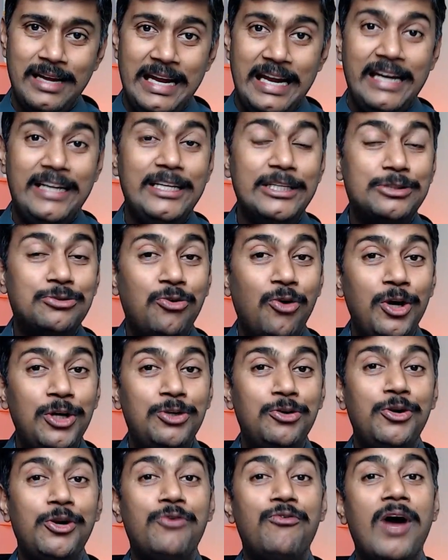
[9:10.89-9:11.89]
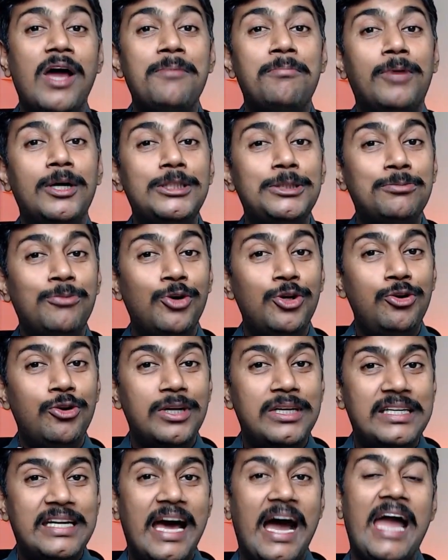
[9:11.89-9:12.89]
It is going to require much more
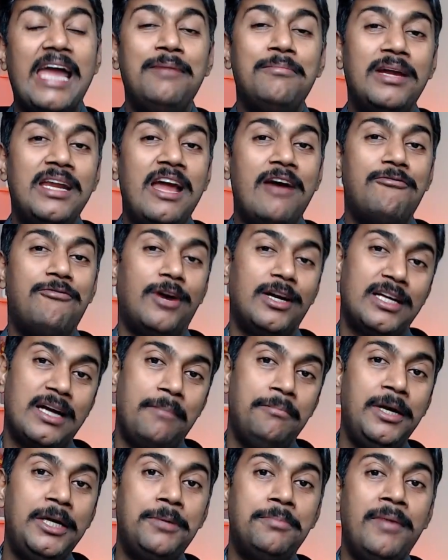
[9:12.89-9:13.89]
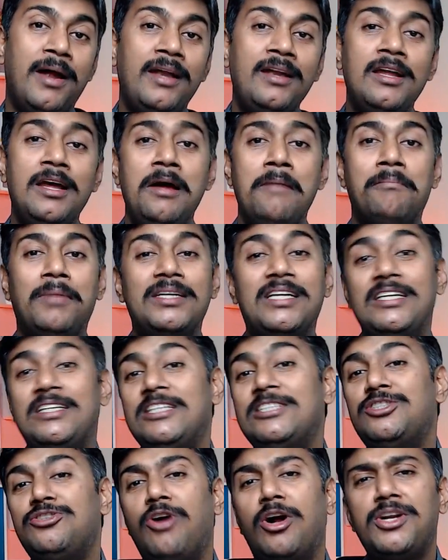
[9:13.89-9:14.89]
your time and effort commitment, but it
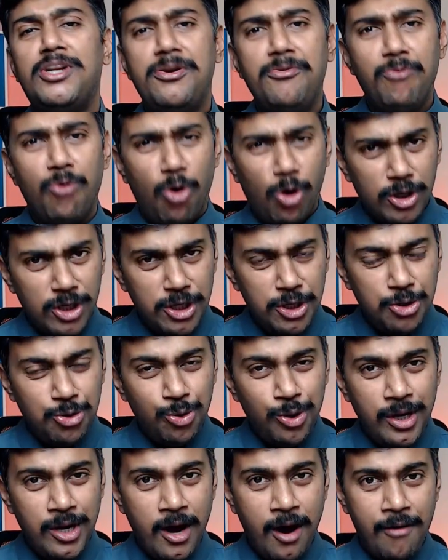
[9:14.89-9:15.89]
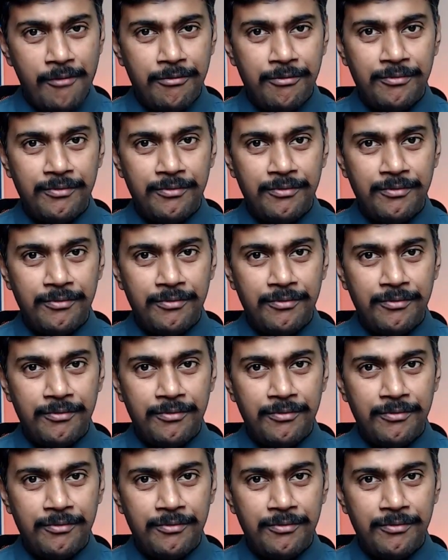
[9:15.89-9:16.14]
is not rewarding you enough.